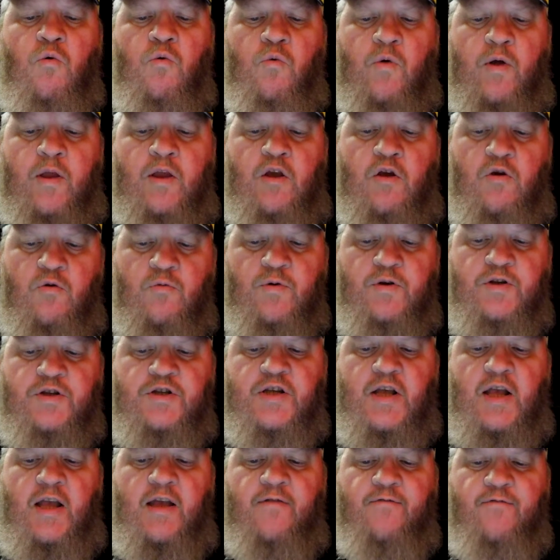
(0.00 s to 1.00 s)
when you
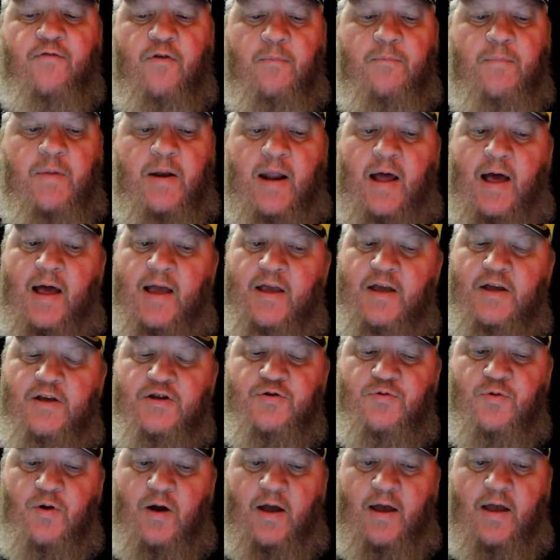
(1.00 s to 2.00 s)
receive from Bnei
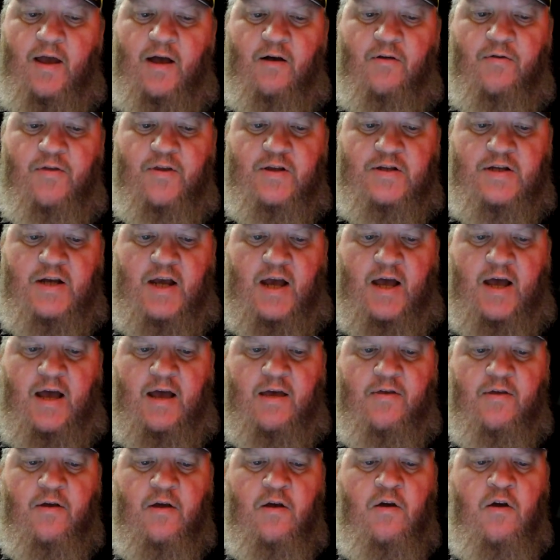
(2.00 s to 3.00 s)
Israel the
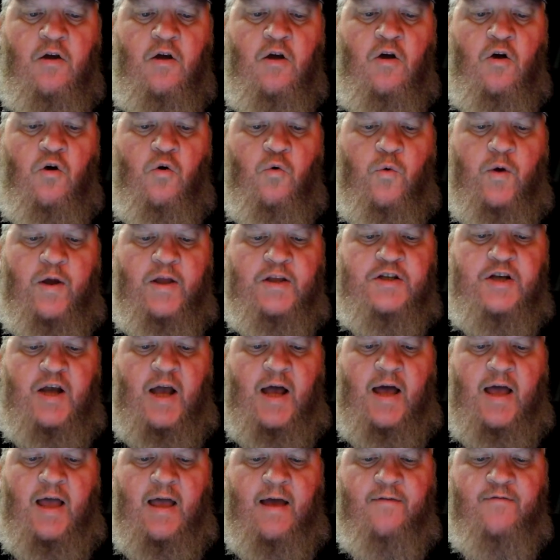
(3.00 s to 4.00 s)
tithe which
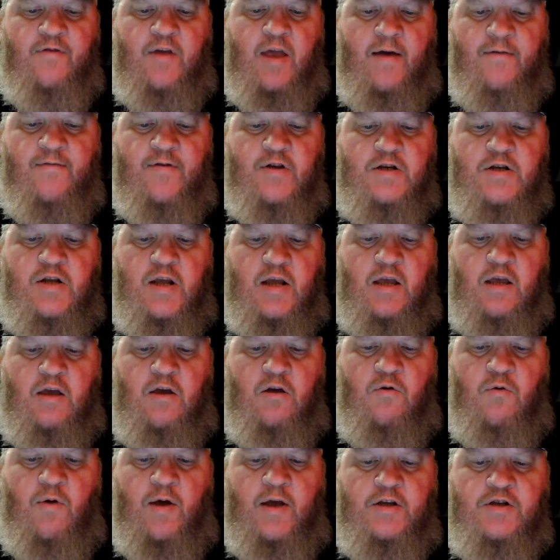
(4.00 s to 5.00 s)
I have given to
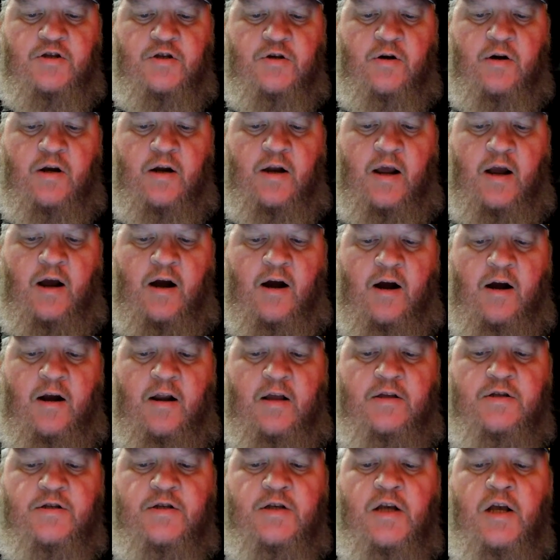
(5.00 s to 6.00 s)
you as your
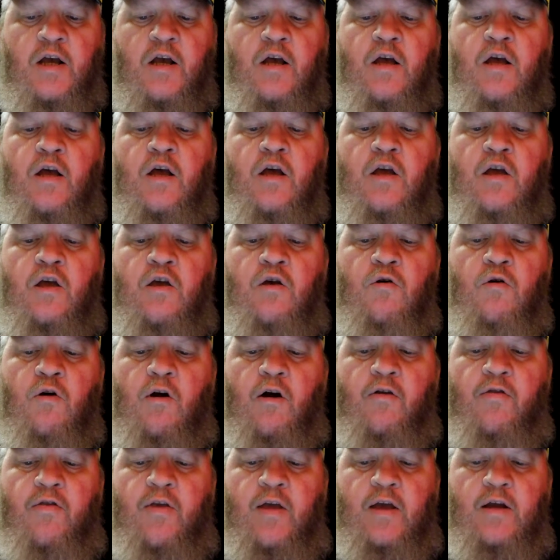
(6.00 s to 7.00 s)
inheritance, you
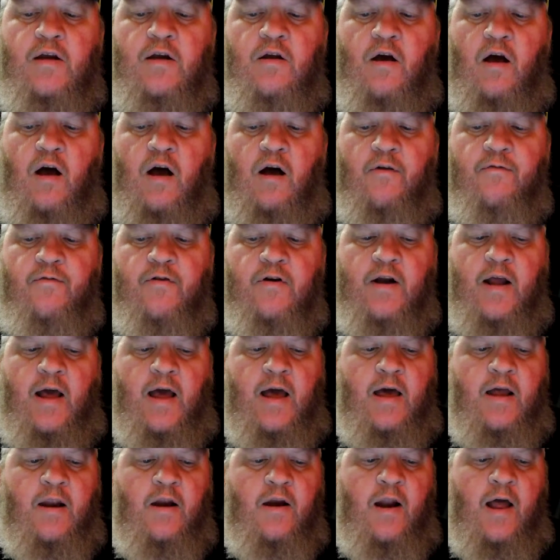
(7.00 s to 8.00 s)
are then to offer to
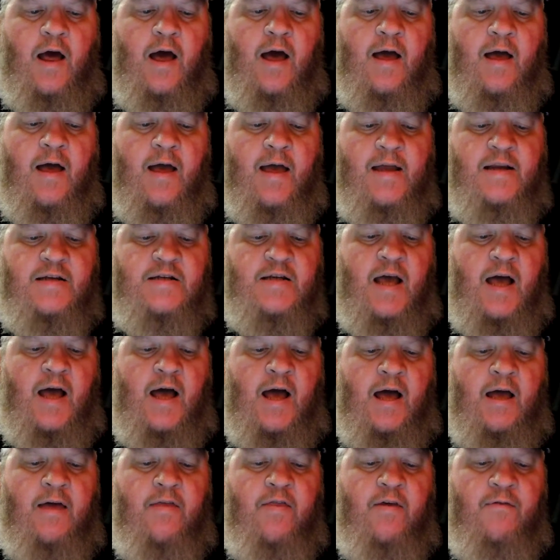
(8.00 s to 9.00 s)
Adonai a
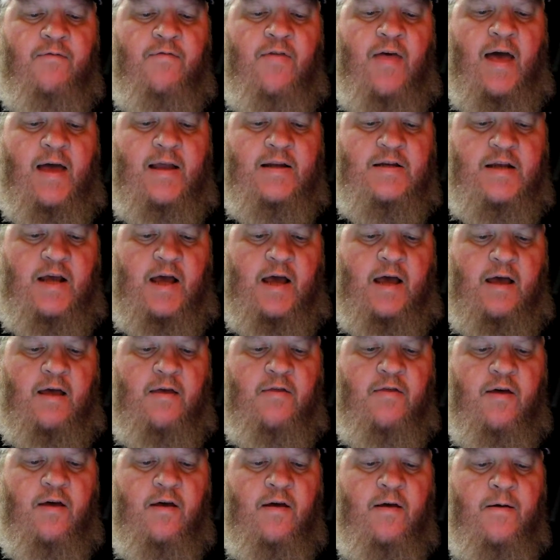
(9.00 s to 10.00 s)
tithe of that
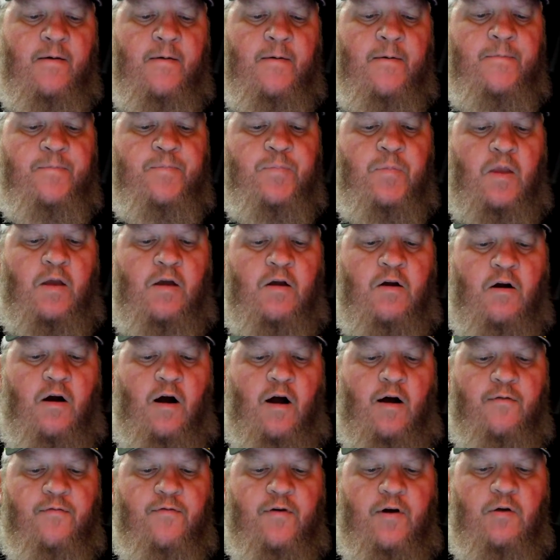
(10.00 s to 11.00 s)
tithe. Your
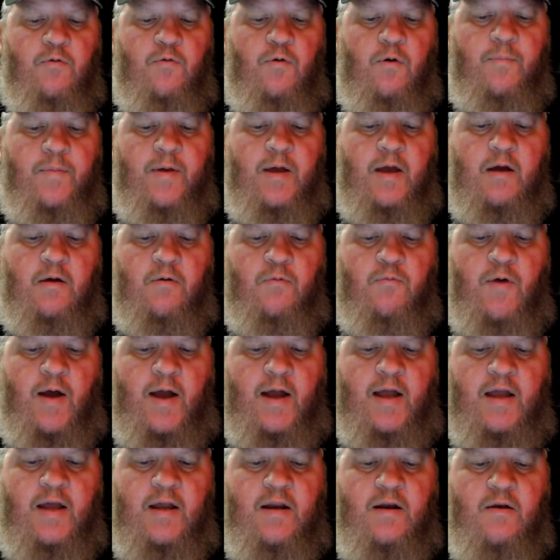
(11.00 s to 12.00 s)
offering will be
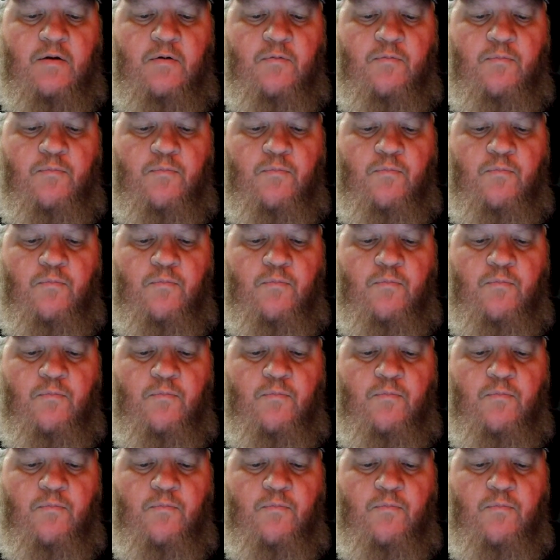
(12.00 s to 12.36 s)
reckoned